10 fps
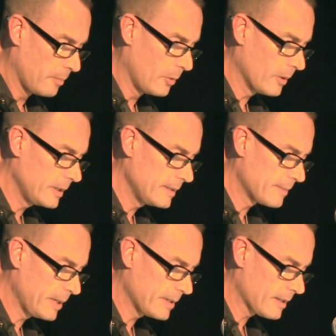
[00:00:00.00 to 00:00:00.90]
porn
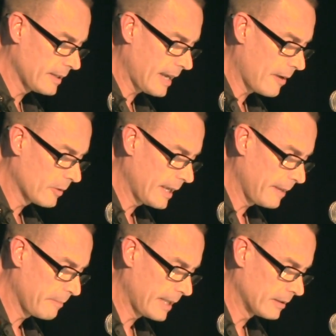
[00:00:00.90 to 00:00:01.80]
is basically how
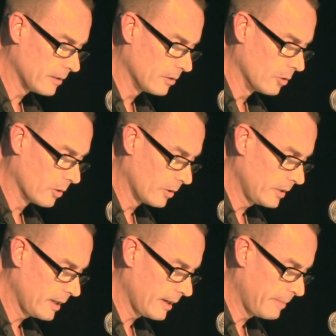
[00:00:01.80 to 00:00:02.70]
gay men
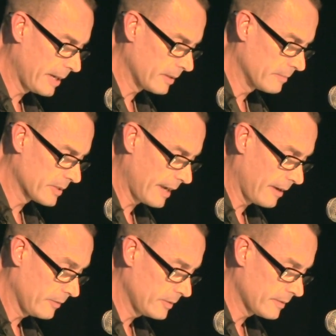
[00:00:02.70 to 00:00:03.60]
learn about
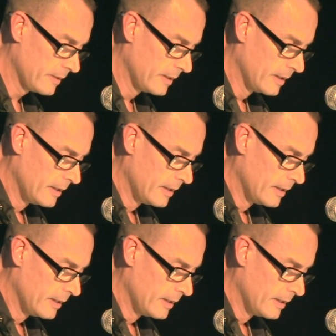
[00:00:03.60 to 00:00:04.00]
themselves.